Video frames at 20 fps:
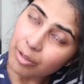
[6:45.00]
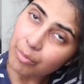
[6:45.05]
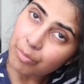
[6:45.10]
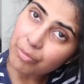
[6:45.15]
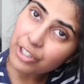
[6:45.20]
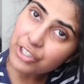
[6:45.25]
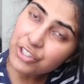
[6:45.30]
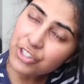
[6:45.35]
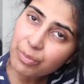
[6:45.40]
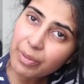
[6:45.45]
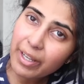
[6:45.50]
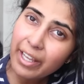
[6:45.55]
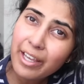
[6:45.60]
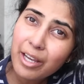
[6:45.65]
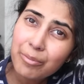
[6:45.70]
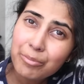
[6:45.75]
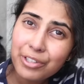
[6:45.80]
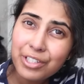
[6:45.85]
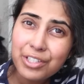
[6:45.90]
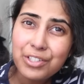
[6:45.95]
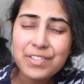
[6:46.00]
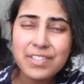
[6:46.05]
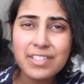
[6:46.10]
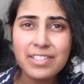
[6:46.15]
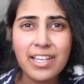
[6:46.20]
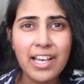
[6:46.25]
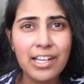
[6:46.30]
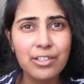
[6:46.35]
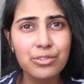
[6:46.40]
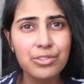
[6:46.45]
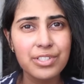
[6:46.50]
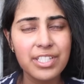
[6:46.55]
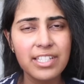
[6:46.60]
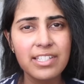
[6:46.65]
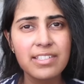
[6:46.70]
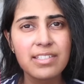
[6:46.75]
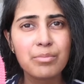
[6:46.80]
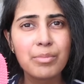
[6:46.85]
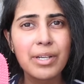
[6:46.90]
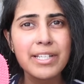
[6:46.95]
brushing my hair. I'm going to use the Tangle
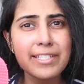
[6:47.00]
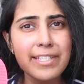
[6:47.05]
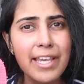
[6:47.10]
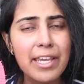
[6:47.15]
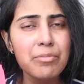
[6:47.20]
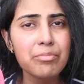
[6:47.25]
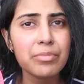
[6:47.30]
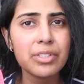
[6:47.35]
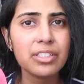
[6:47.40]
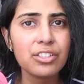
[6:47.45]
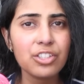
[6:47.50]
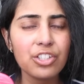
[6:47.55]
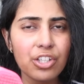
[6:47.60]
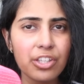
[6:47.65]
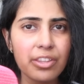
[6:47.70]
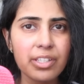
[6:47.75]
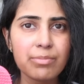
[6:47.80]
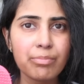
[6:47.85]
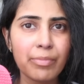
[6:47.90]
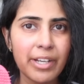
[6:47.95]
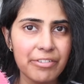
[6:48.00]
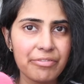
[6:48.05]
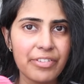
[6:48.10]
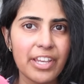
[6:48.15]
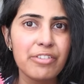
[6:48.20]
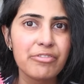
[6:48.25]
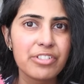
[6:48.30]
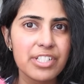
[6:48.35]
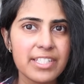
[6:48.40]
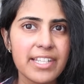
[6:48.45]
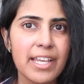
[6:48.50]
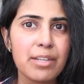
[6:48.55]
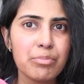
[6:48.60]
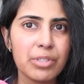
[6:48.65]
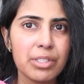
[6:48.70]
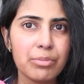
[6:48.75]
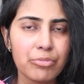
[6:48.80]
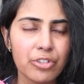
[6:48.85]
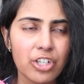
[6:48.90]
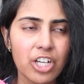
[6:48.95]
Teezer, my Denman, you know, my favourite
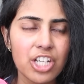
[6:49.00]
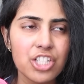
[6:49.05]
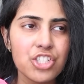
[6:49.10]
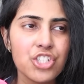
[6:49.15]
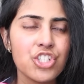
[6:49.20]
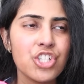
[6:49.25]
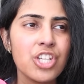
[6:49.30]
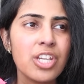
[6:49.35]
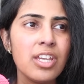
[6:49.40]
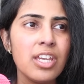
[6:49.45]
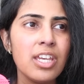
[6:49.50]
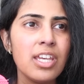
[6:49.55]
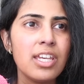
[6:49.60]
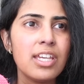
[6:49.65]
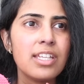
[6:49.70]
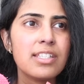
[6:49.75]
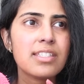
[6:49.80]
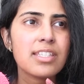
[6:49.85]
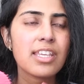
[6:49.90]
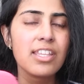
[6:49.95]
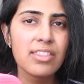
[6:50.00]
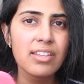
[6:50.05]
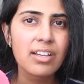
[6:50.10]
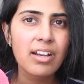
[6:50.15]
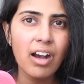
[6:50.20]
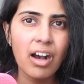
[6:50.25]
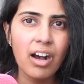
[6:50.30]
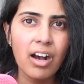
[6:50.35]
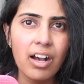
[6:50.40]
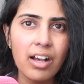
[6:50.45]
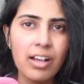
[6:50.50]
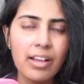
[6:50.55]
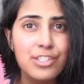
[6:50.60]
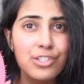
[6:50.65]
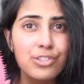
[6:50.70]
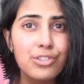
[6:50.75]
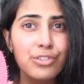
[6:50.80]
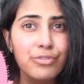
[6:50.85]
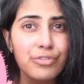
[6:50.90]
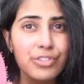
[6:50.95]
Denman brush. It's in the car. This
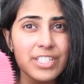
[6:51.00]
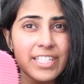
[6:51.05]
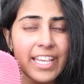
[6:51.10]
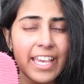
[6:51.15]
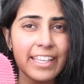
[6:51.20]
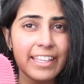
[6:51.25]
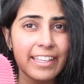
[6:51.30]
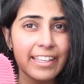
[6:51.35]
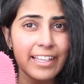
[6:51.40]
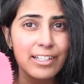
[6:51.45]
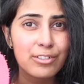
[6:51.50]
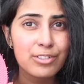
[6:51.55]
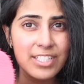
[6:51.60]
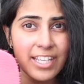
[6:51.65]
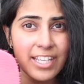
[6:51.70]
is good for taking out